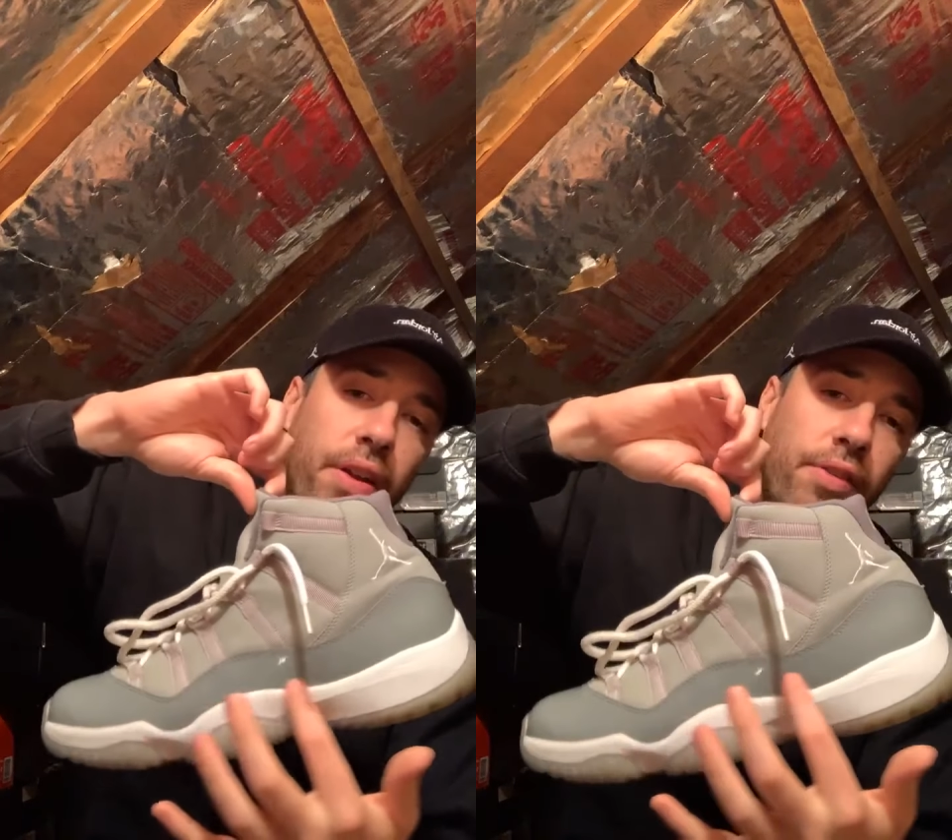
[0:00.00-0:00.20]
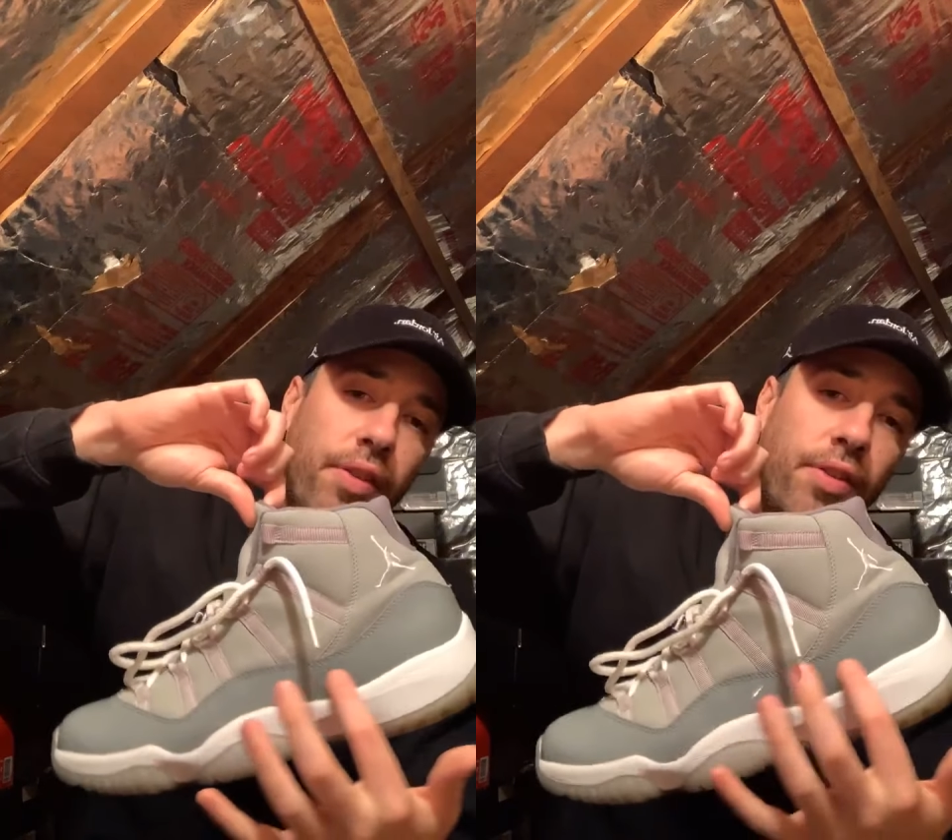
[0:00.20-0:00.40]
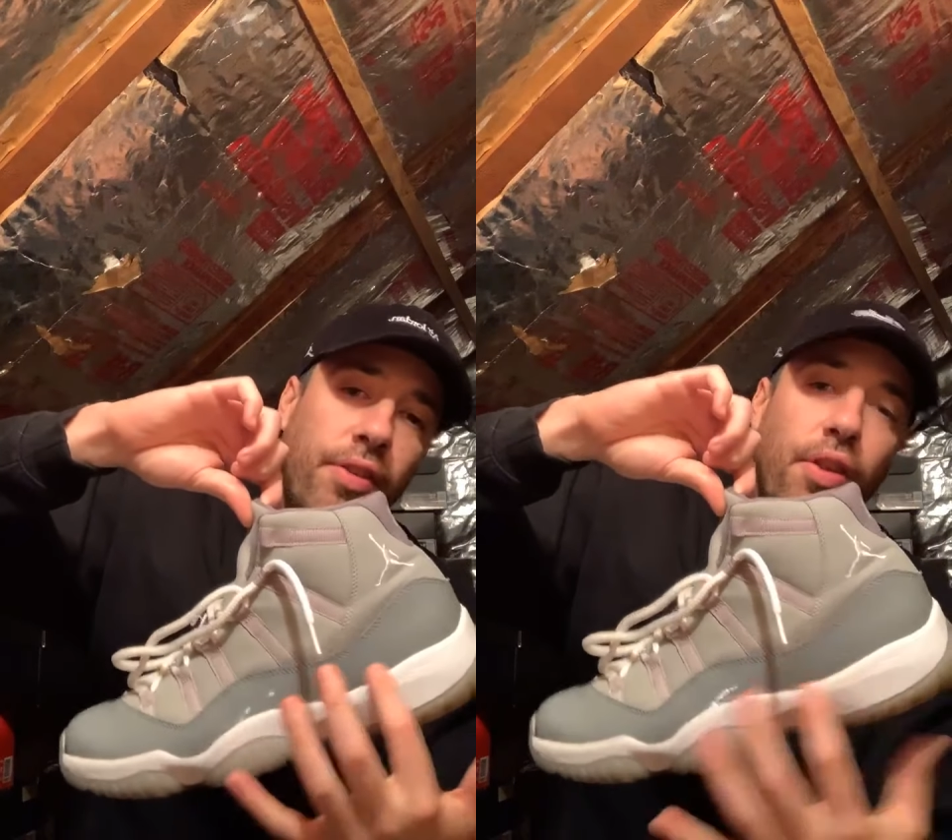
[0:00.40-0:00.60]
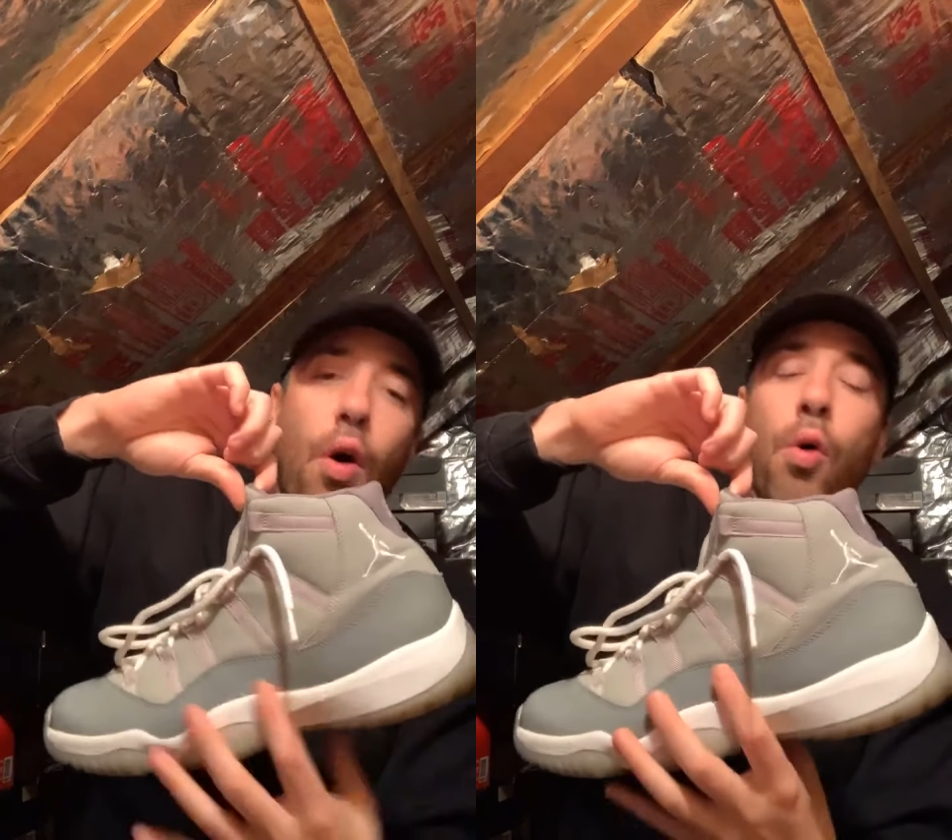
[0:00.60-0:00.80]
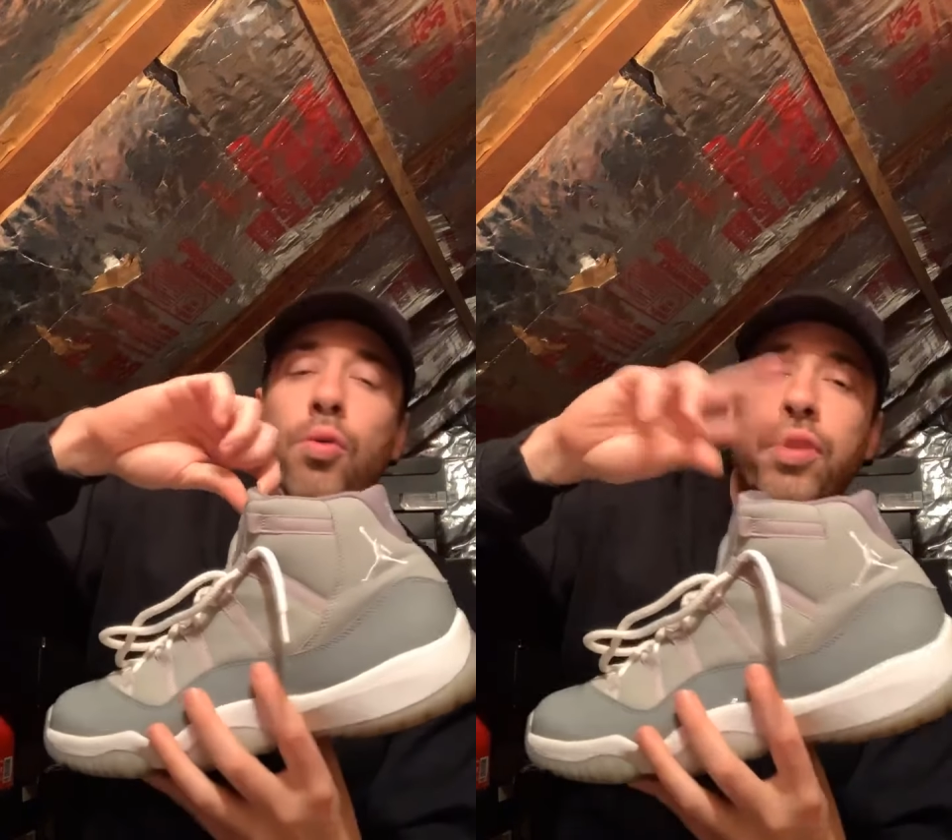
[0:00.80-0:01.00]
So this is the
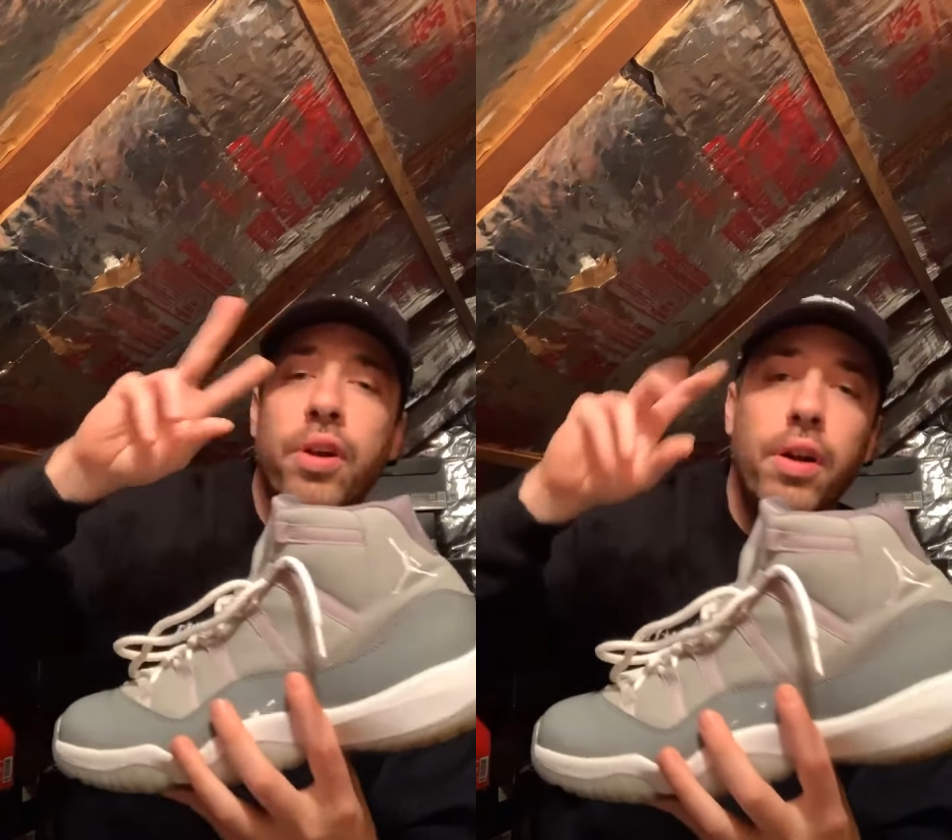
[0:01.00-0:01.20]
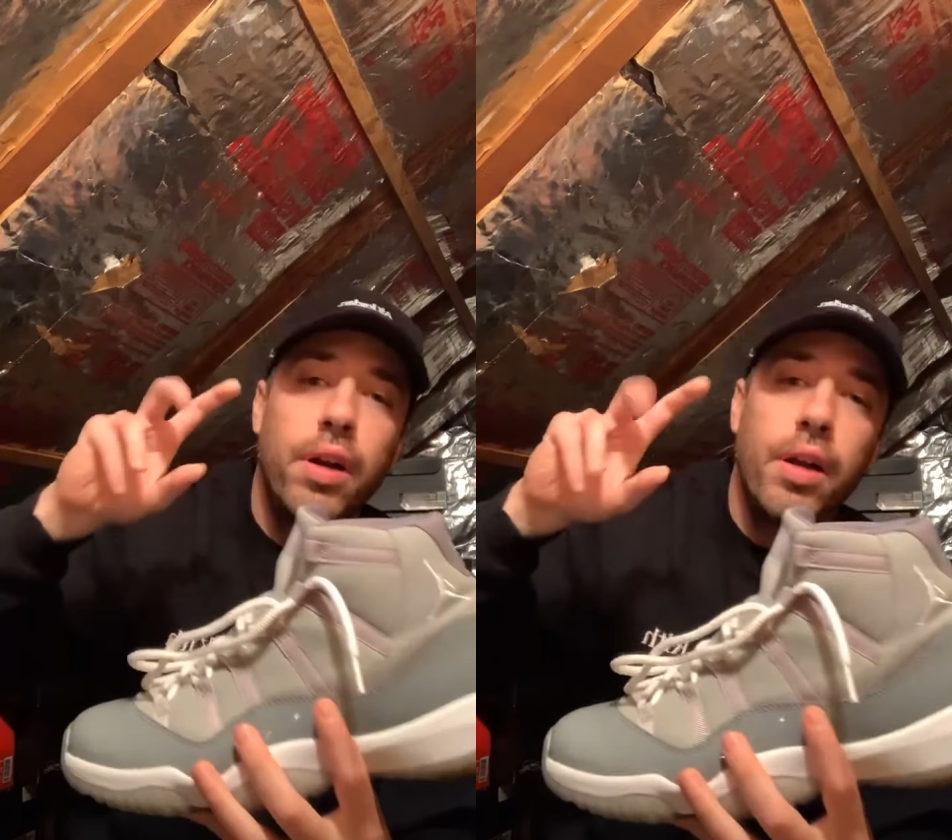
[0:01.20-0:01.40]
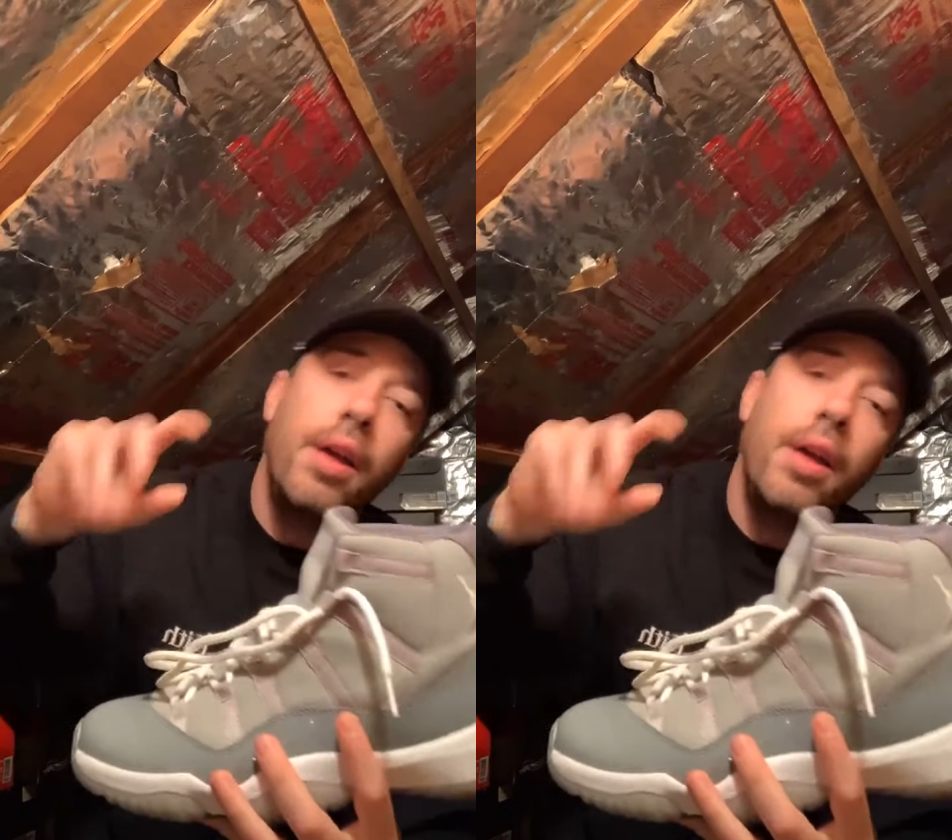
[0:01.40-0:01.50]
older